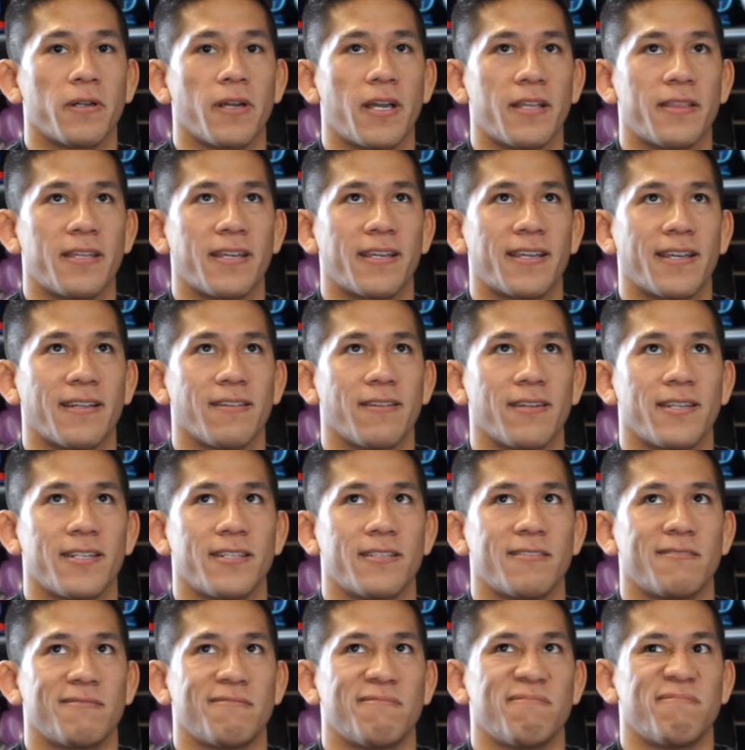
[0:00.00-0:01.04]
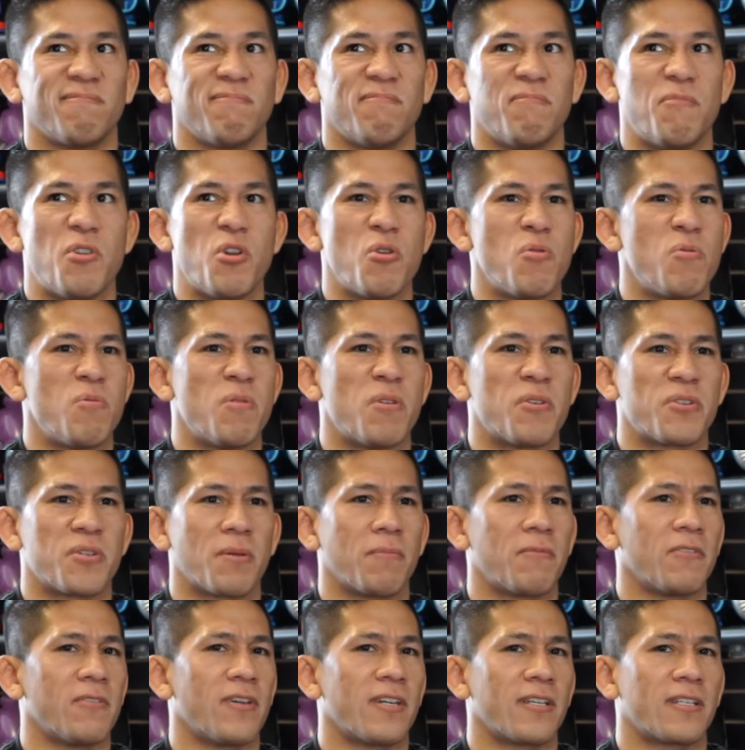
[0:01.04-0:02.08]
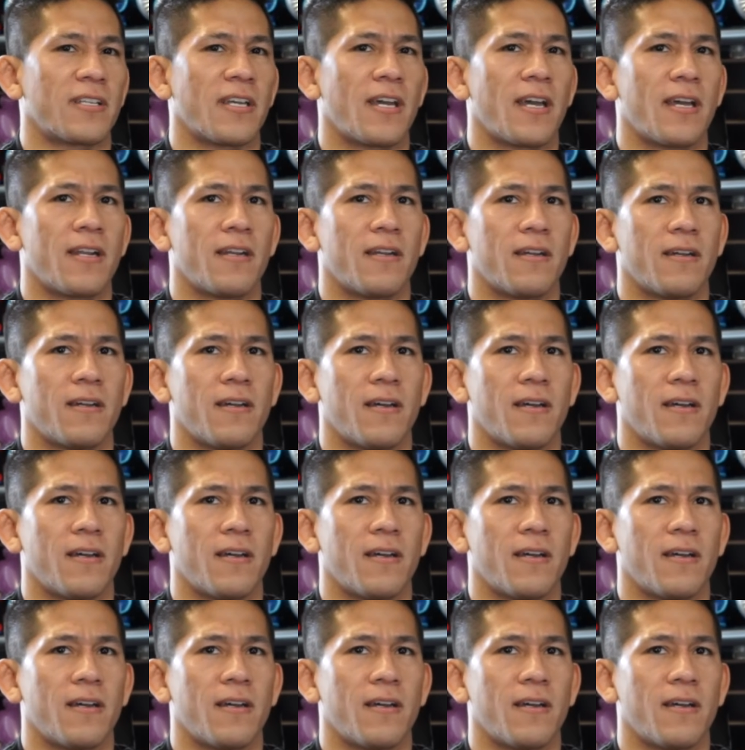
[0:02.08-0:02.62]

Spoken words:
I think at like noon or something like that.